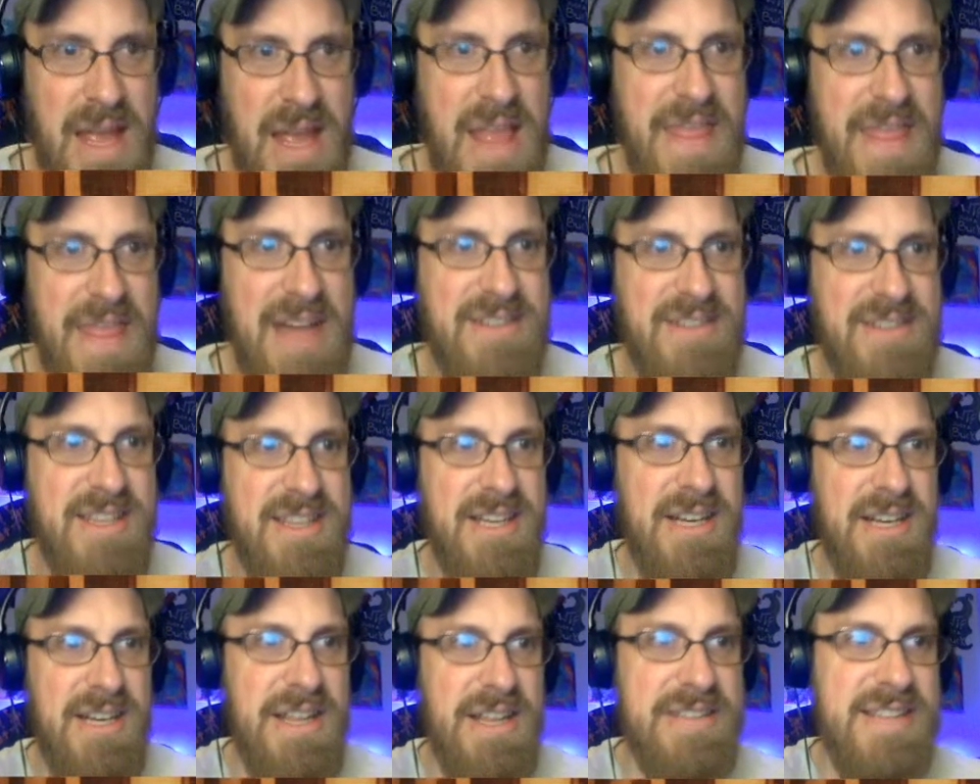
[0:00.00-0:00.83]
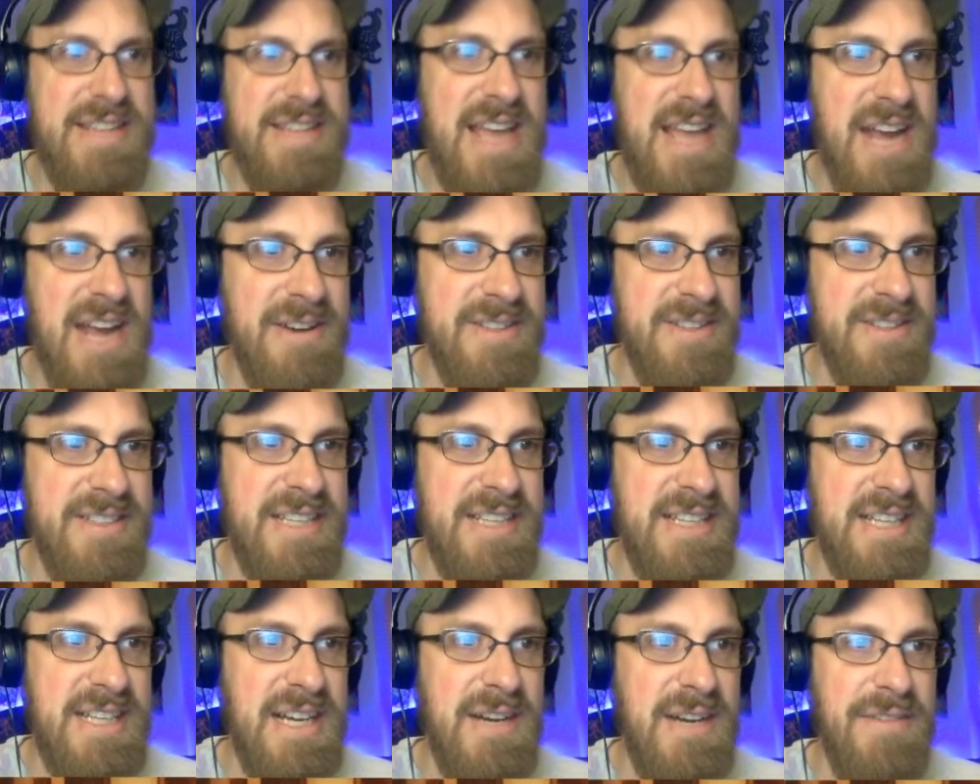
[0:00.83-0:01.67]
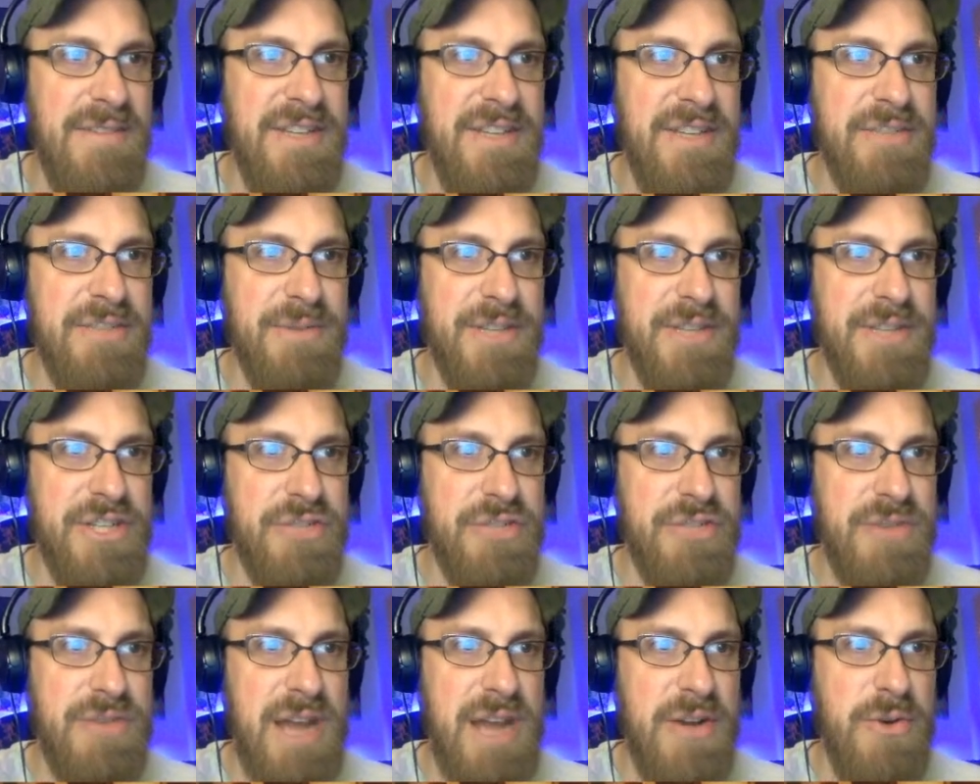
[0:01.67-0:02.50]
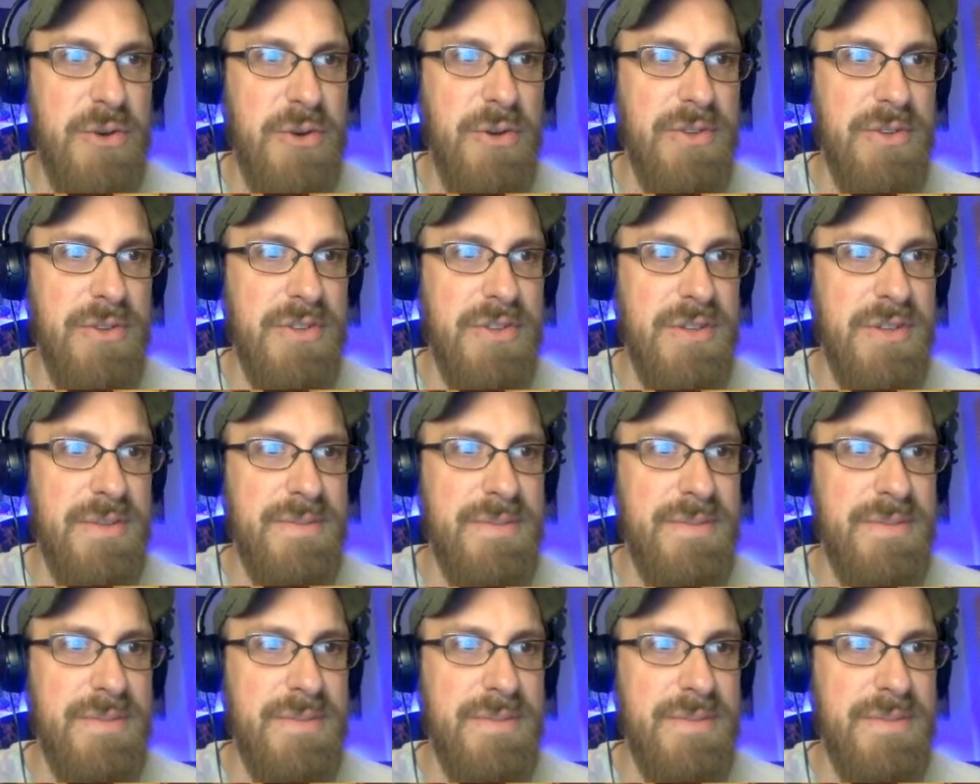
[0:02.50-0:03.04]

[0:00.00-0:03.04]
That's the heresy of these religious radicals.